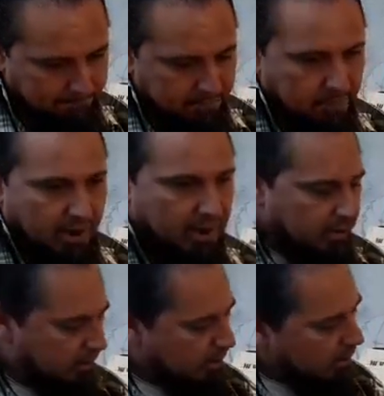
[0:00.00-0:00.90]

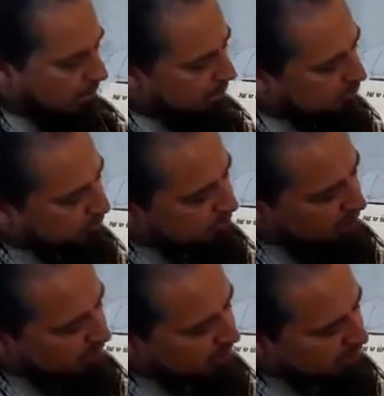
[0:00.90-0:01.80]
Right? But if you
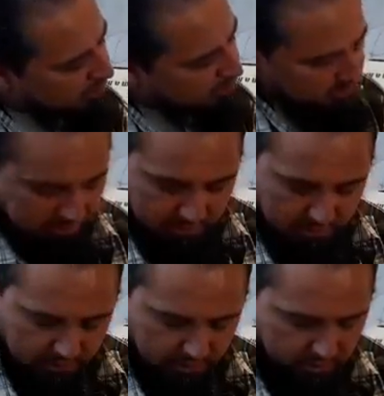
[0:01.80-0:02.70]
start here,
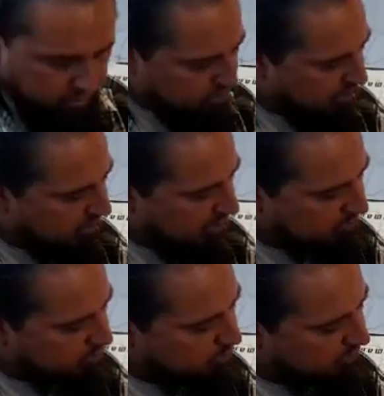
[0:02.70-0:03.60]
you're gonna
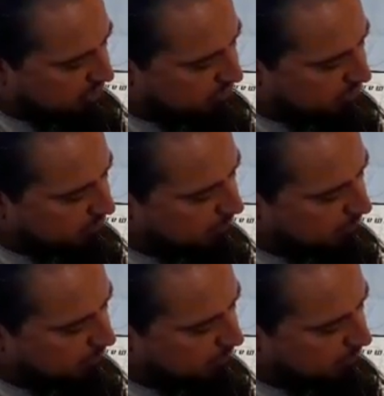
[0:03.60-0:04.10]
have to do it different.